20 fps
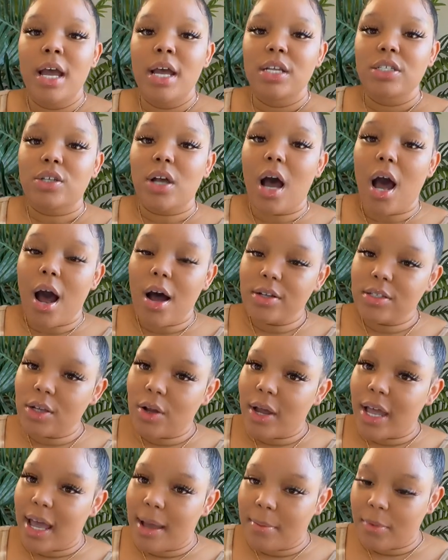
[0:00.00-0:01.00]
So, I also
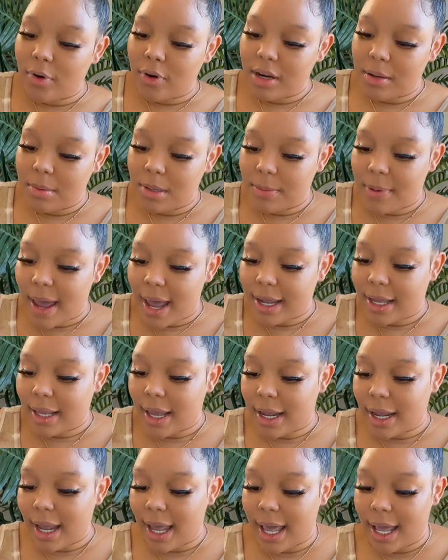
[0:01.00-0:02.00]
am going to be packing,
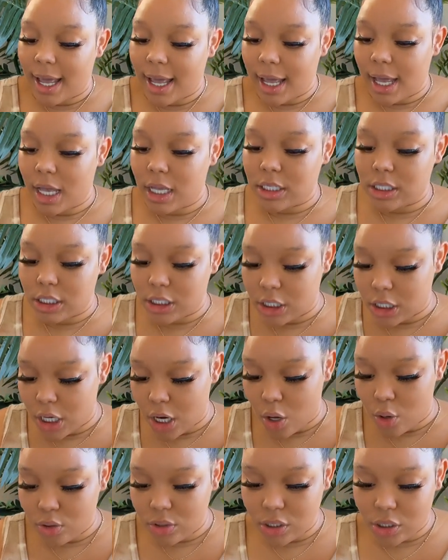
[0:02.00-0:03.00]
like, a
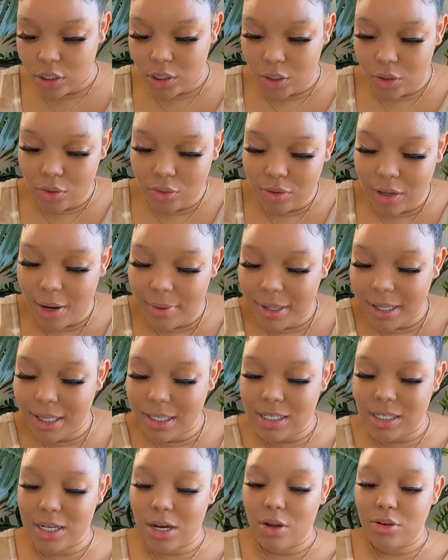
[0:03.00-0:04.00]
snowsuit. Not really a
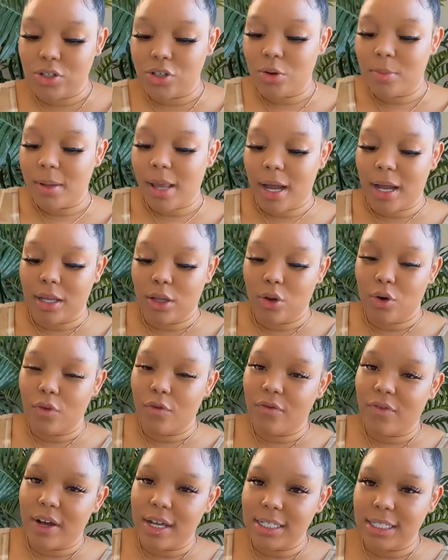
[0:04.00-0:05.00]
snowsuit, but, like, a little
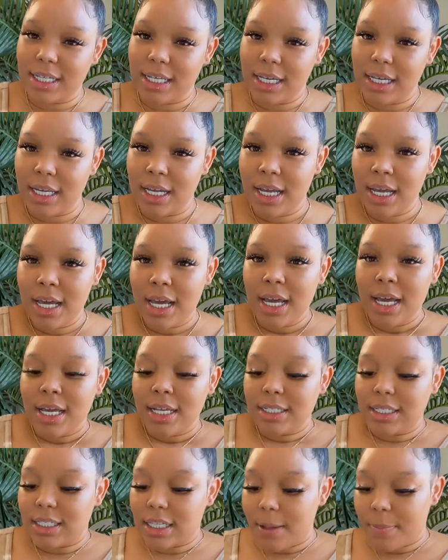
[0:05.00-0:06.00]
fuzzy
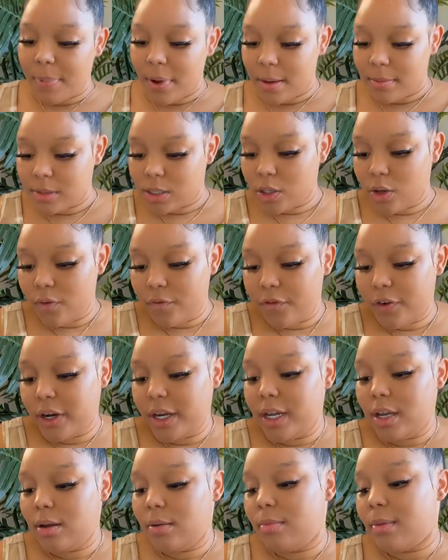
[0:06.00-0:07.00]
zip-up suit for
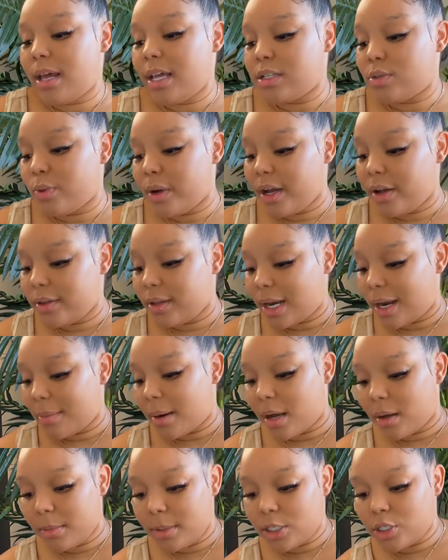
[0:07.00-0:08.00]
him as well that I'm not
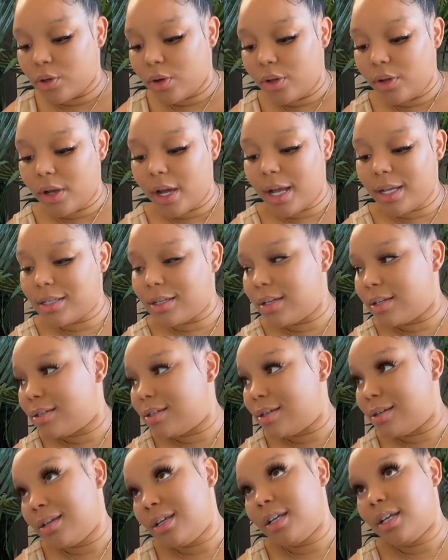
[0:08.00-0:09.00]
going to be showing you guys
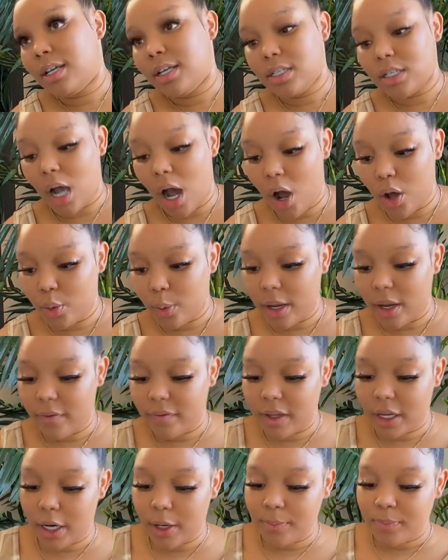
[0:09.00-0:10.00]
because it's all the way over
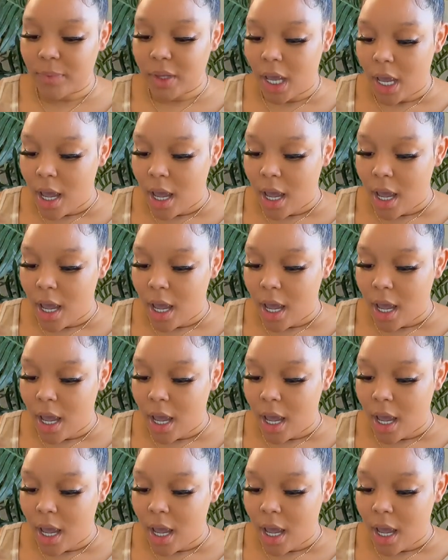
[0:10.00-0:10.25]
there.